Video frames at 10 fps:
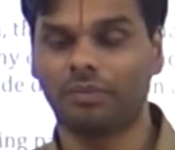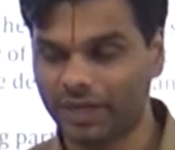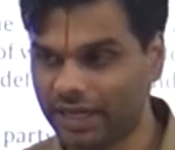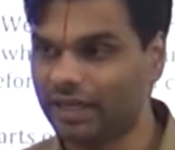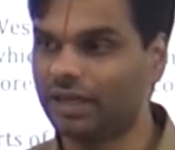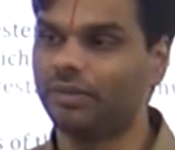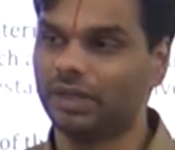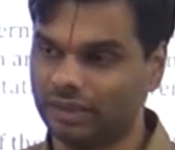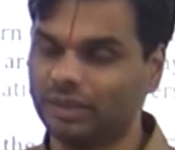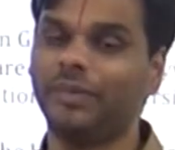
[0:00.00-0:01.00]

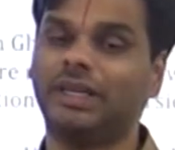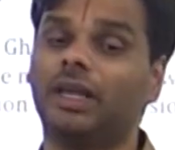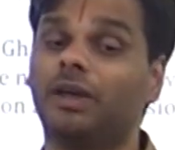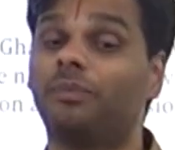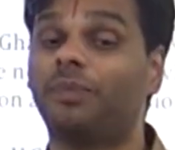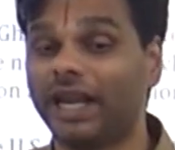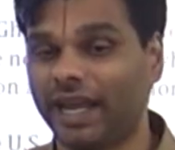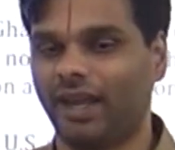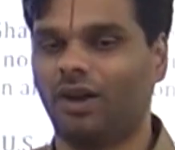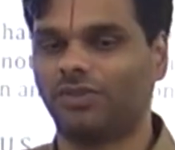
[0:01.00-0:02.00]
They are
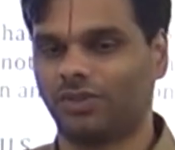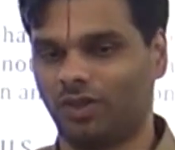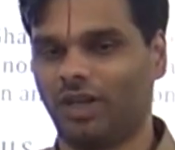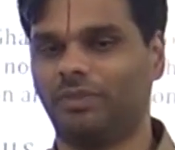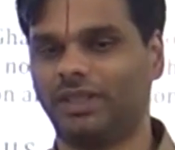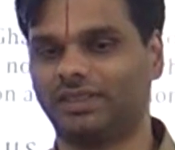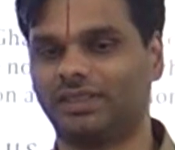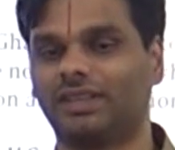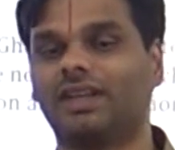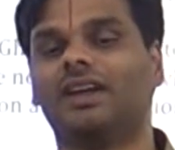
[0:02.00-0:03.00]
prey of snow leopards.
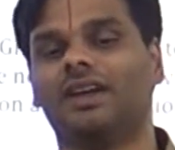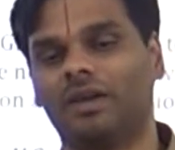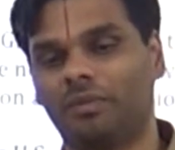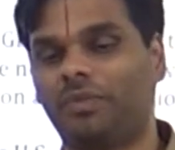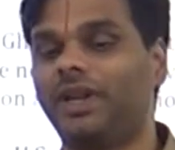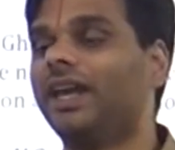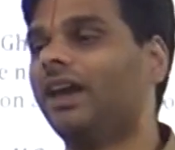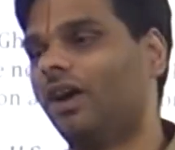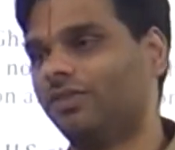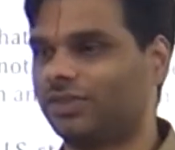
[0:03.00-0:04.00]
Prey
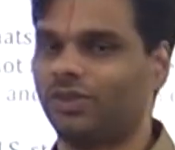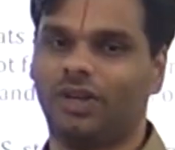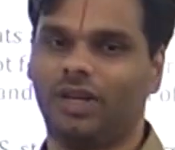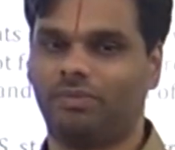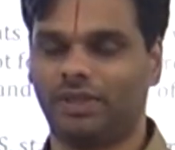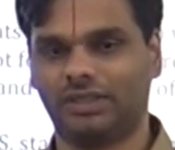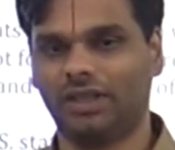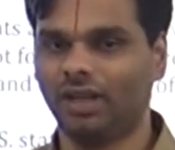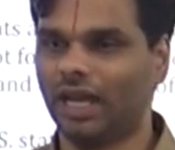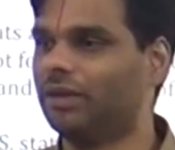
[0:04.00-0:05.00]
of snow leopards,
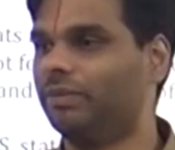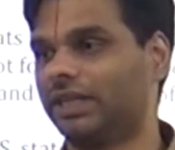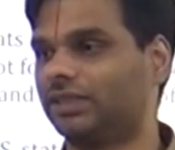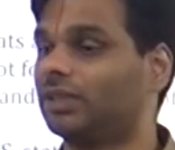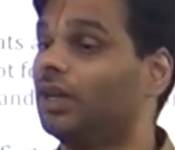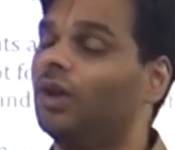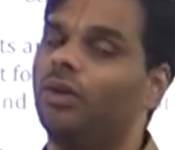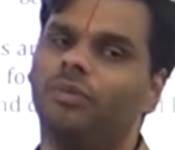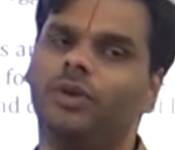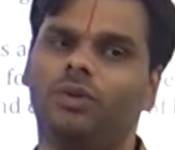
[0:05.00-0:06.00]
ibex.
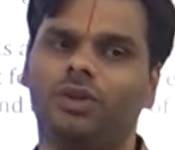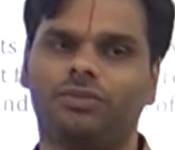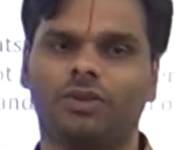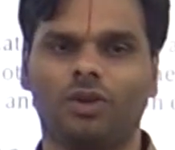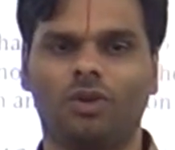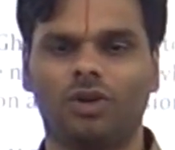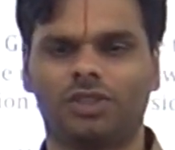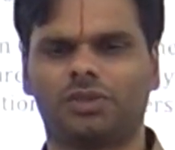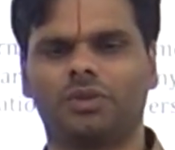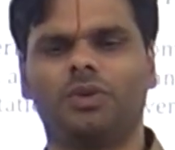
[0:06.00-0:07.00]
Beautiful
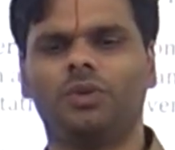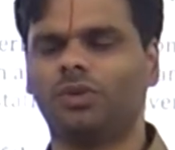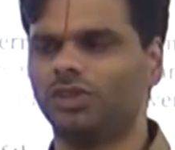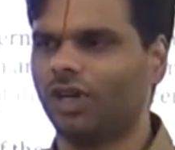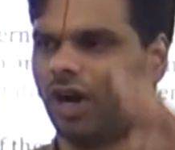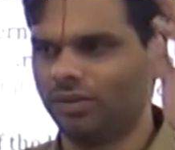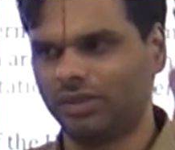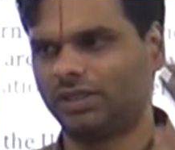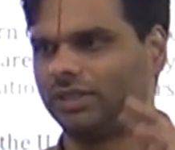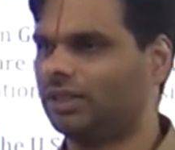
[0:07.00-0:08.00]
goats, huge
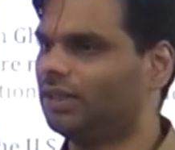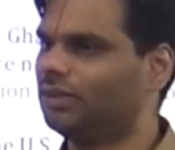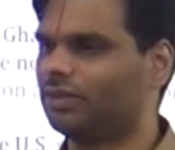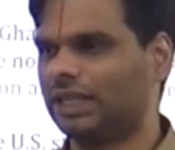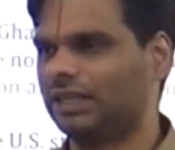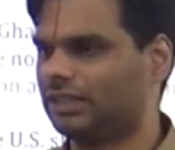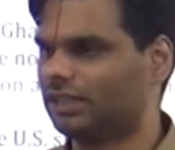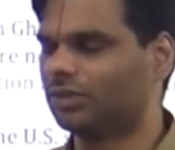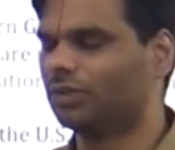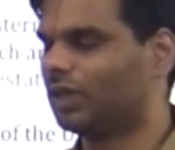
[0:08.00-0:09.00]
horns. You can
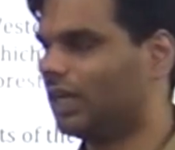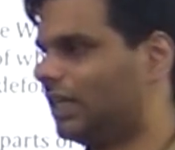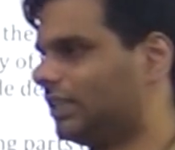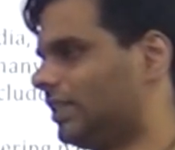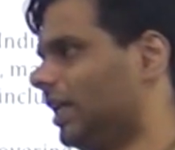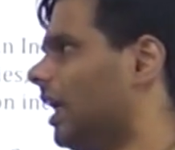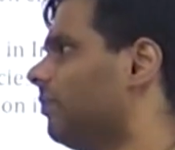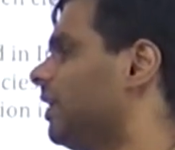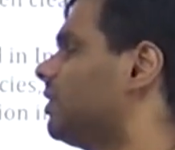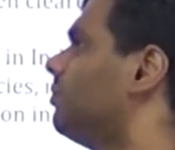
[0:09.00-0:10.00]
just Google and see ibex,